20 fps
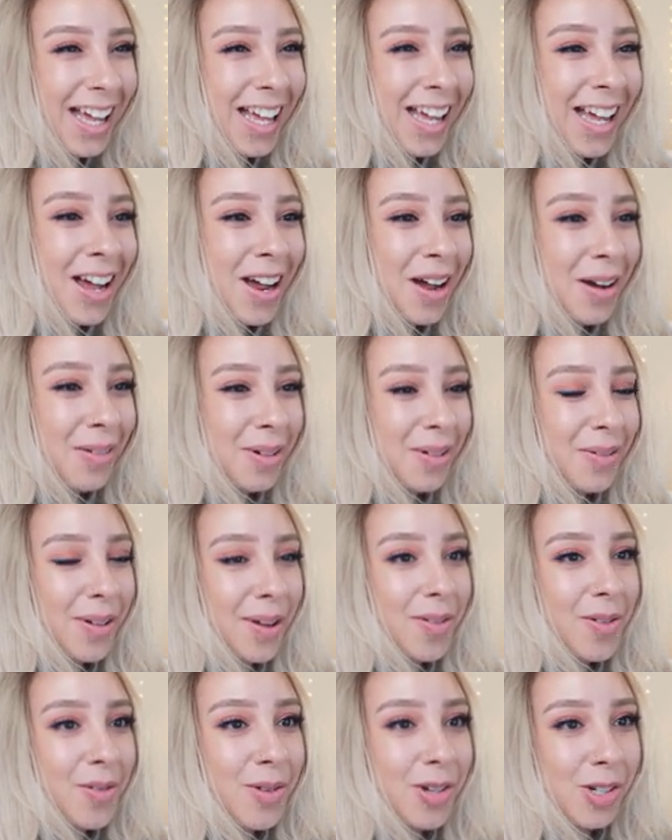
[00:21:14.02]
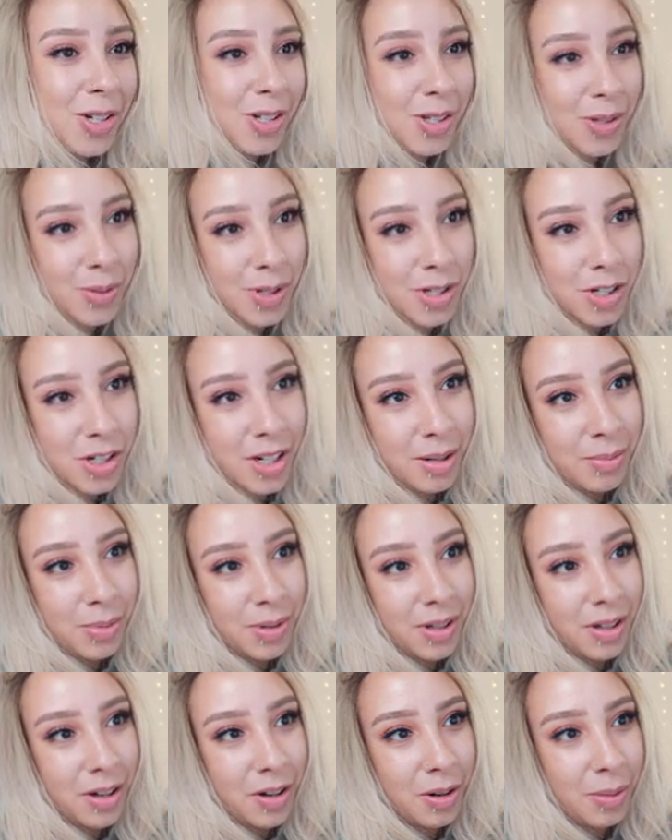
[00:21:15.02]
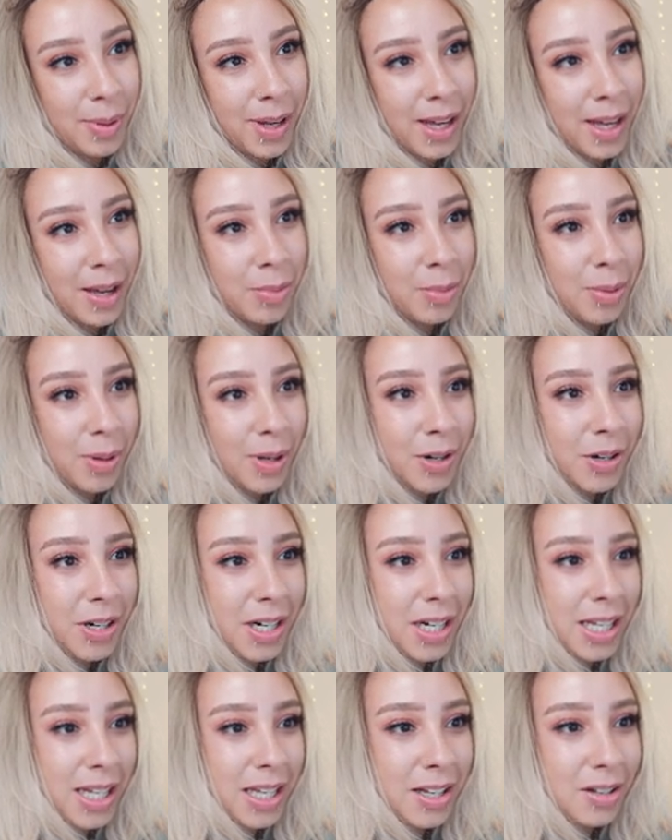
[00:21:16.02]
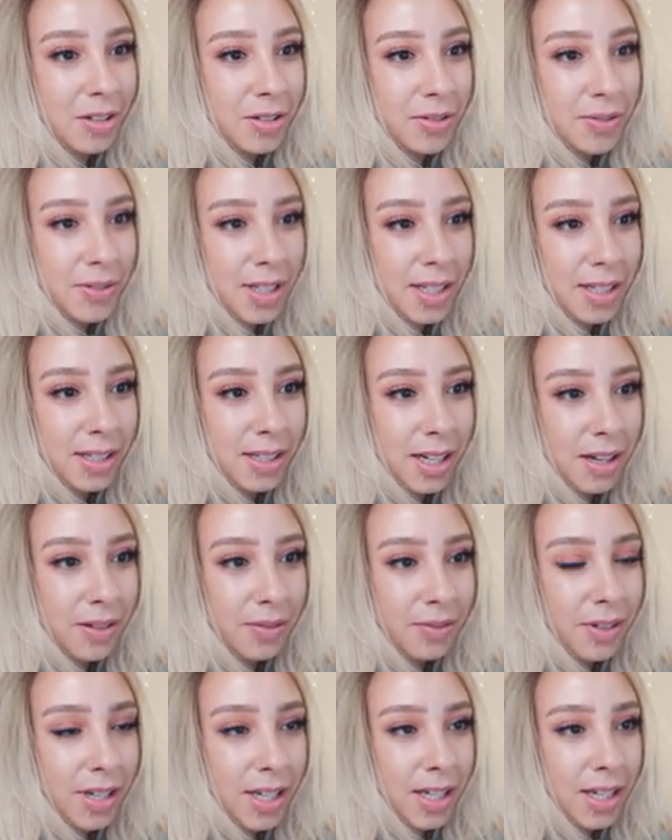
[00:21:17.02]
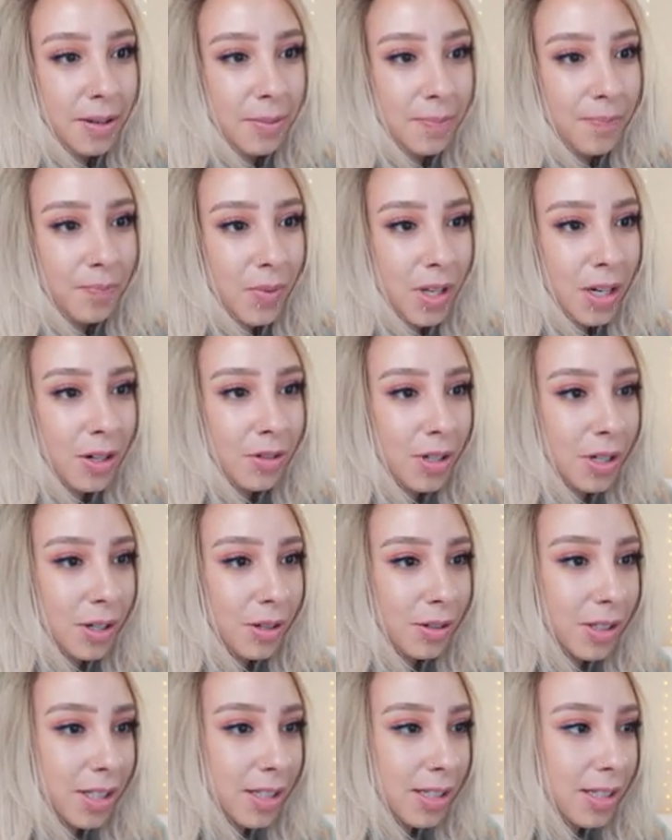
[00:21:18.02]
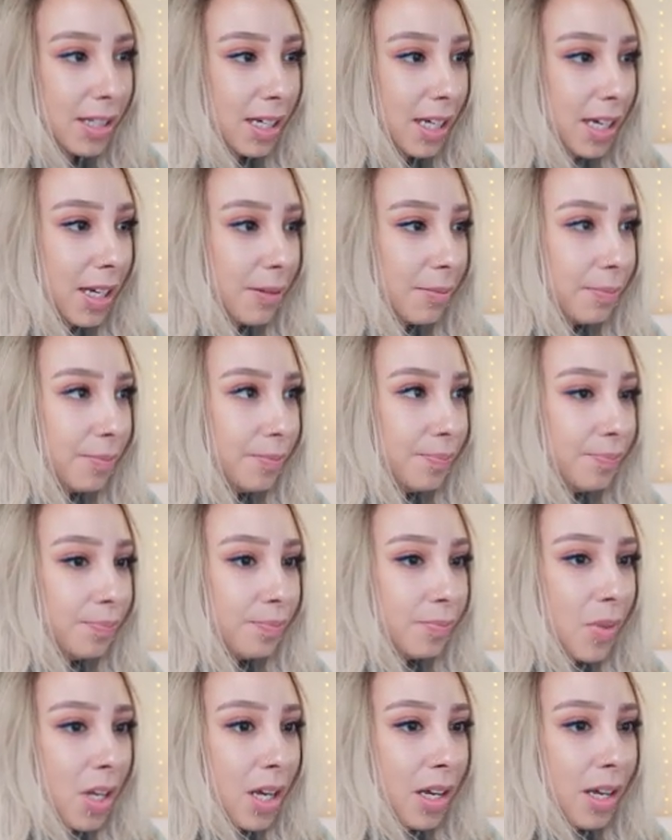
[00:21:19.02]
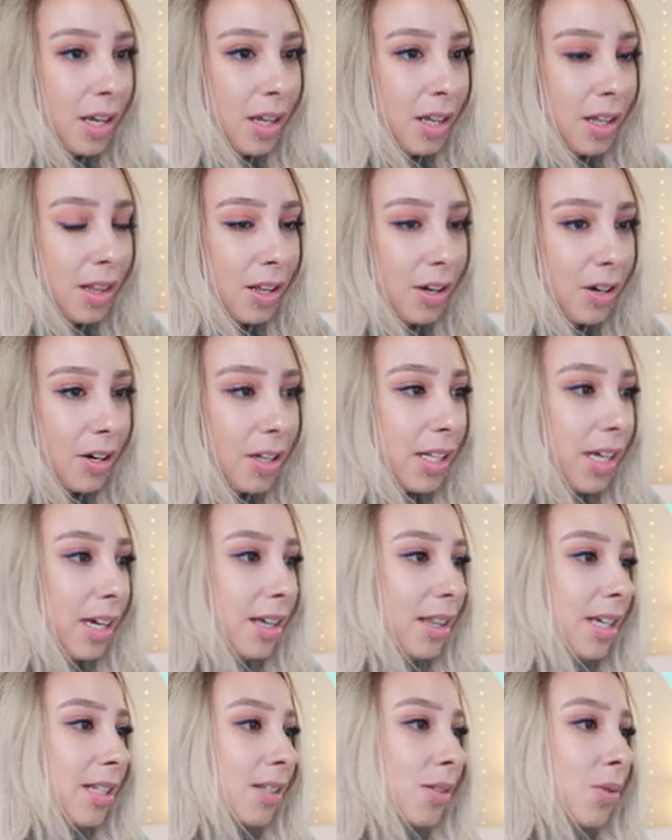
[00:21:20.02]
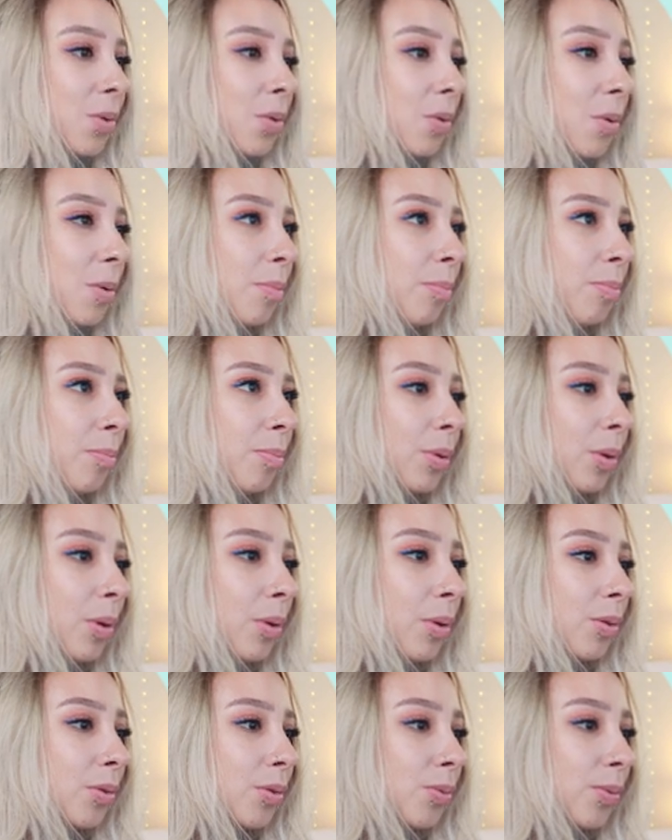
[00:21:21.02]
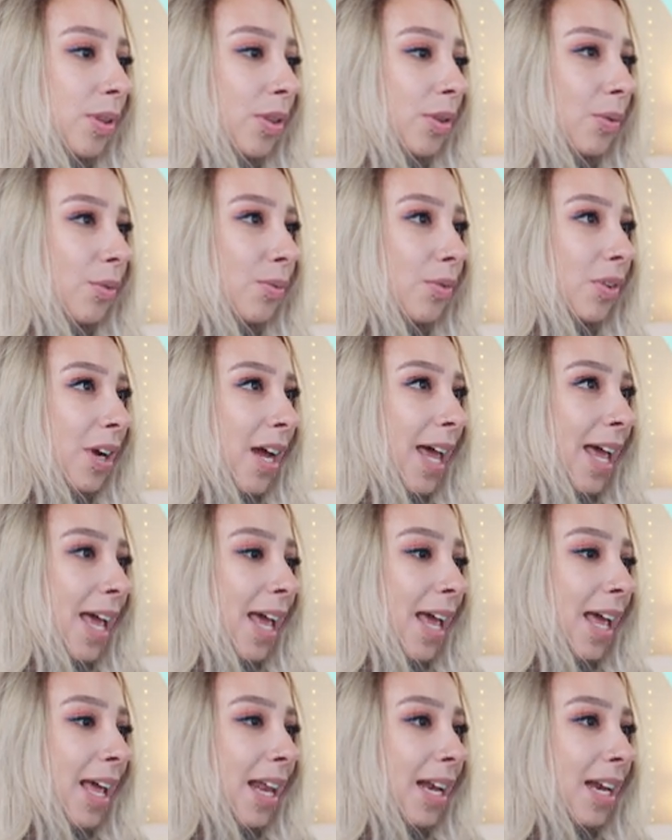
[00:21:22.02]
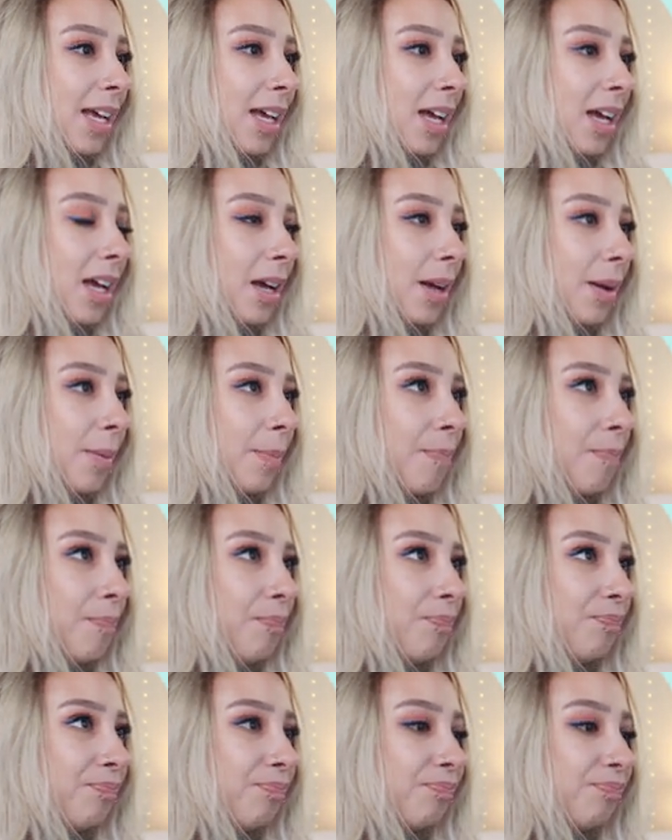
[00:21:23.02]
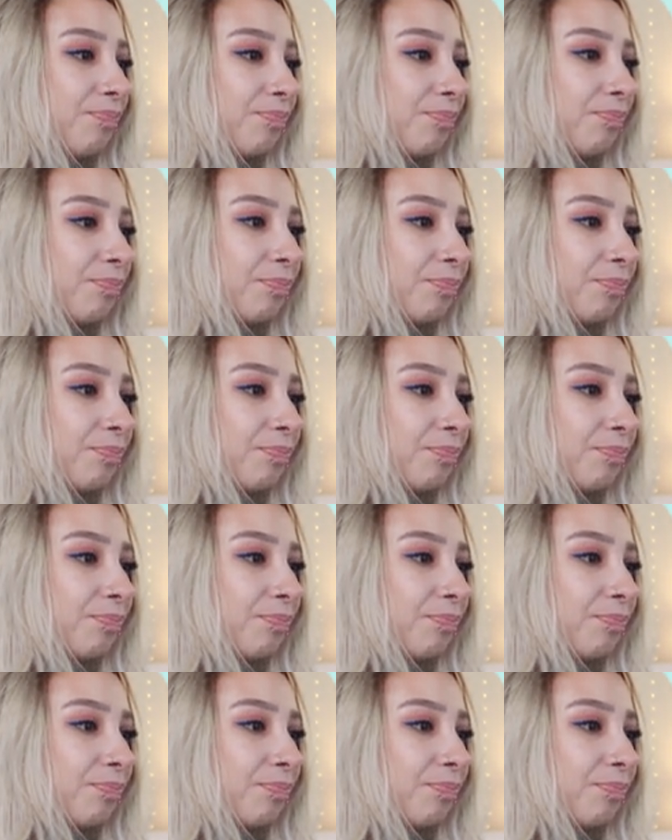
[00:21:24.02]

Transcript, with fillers: but maybe we should switch it up a little bit and put her in heels for this outfit? I don't know. Let's see. There are like these cool boots with the red um,